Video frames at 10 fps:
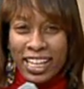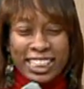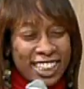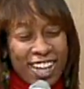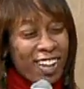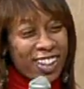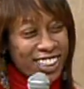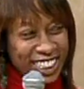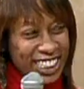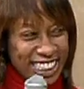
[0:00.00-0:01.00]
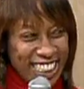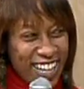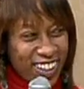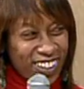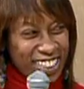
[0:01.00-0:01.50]
it's not
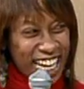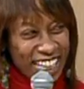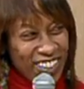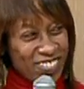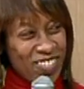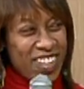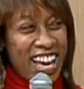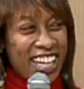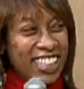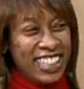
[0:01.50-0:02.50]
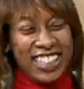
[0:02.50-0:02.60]
all negative or bad.